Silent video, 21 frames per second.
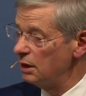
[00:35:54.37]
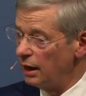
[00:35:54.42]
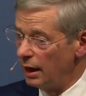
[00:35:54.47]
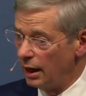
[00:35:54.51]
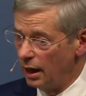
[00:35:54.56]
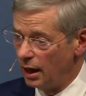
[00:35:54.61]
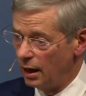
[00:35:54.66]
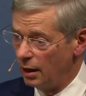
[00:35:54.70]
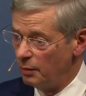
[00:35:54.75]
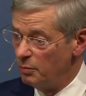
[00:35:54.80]

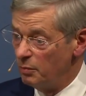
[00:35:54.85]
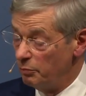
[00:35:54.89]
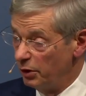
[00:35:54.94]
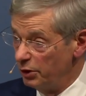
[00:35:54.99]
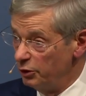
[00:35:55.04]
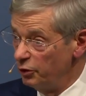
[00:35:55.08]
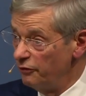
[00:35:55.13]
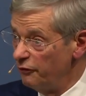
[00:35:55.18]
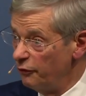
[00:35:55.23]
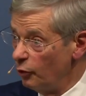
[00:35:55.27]

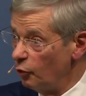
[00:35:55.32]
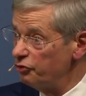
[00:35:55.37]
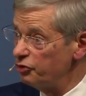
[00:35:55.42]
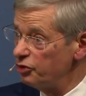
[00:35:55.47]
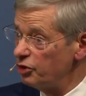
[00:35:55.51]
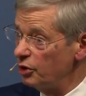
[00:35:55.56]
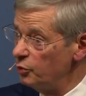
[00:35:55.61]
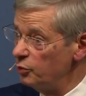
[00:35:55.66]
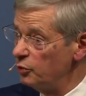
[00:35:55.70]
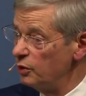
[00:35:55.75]
But you've
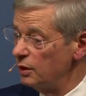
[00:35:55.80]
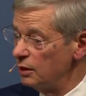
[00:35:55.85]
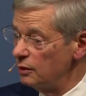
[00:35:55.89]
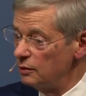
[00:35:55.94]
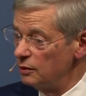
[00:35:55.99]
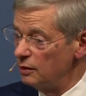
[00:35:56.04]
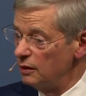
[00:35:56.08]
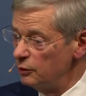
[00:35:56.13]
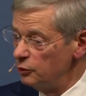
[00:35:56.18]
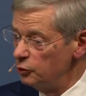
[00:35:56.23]
also
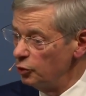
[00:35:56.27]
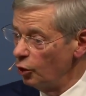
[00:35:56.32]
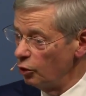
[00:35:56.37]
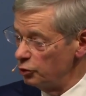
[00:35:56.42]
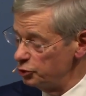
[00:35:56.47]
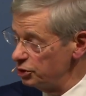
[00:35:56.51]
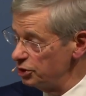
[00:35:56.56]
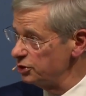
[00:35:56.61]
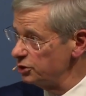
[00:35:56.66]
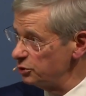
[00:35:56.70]

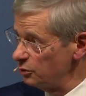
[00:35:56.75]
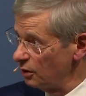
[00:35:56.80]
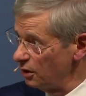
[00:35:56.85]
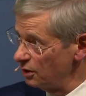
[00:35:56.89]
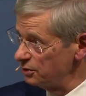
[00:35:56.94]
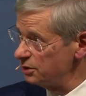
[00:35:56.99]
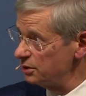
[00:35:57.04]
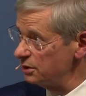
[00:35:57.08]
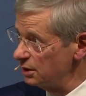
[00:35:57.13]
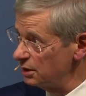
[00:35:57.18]
not just to
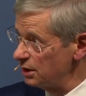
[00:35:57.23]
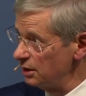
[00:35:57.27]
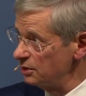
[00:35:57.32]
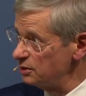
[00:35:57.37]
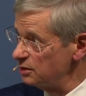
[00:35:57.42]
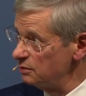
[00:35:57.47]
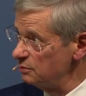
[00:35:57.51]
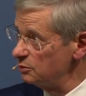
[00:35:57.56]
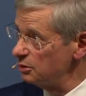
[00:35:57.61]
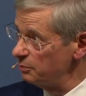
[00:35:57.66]
ask the
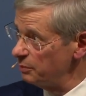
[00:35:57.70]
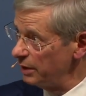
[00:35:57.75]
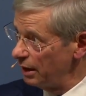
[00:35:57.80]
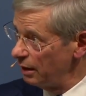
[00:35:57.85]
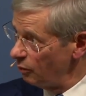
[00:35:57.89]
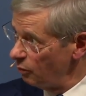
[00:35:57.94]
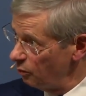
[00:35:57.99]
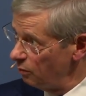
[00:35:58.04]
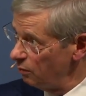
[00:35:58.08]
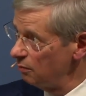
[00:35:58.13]
customers
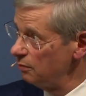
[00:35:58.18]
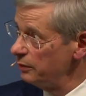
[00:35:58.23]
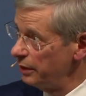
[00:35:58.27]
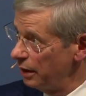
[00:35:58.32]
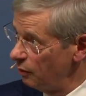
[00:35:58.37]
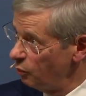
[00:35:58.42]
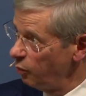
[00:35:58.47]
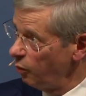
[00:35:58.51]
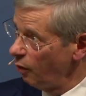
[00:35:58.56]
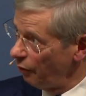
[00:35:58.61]
about
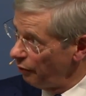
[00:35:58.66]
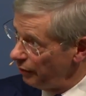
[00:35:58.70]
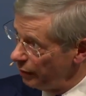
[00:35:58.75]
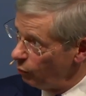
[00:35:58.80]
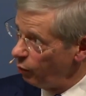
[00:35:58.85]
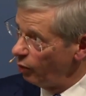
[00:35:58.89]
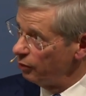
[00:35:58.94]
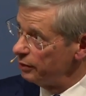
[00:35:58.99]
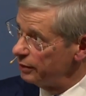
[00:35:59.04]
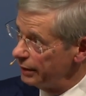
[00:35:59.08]
what they
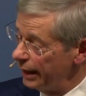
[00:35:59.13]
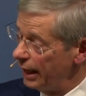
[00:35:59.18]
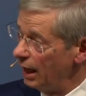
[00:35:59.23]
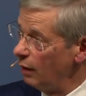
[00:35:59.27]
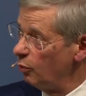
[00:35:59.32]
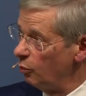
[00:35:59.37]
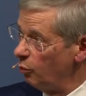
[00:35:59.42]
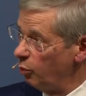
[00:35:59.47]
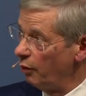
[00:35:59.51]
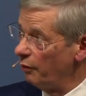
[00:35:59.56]
want
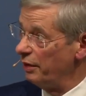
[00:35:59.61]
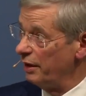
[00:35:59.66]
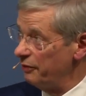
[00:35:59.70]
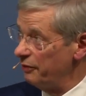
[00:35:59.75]
now and what they